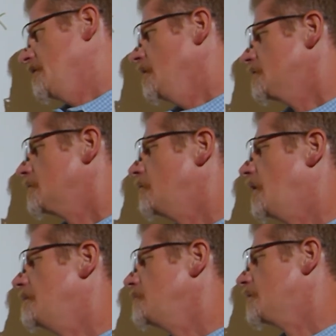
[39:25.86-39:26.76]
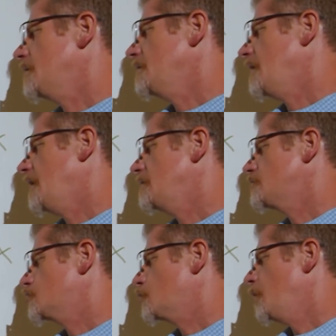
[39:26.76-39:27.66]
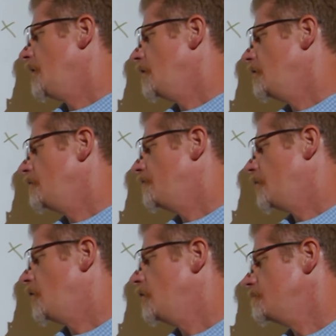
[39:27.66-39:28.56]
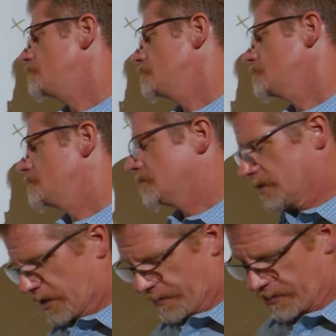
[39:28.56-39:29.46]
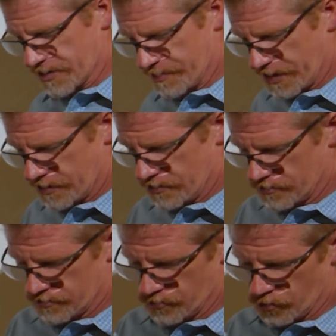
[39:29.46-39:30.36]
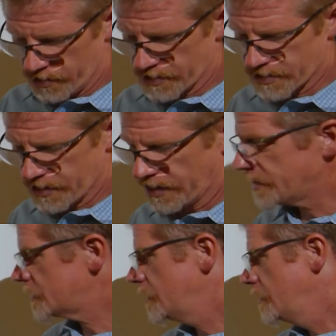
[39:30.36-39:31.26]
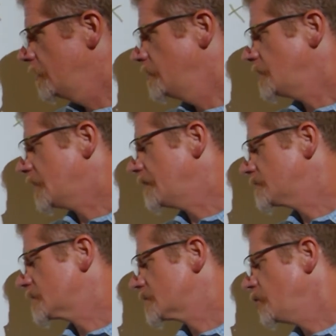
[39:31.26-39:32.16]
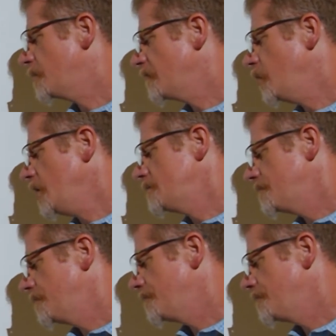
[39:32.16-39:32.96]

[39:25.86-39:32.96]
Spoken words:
So I'm looking at 12, came out to be, that's nice. They gave us a slope of 1.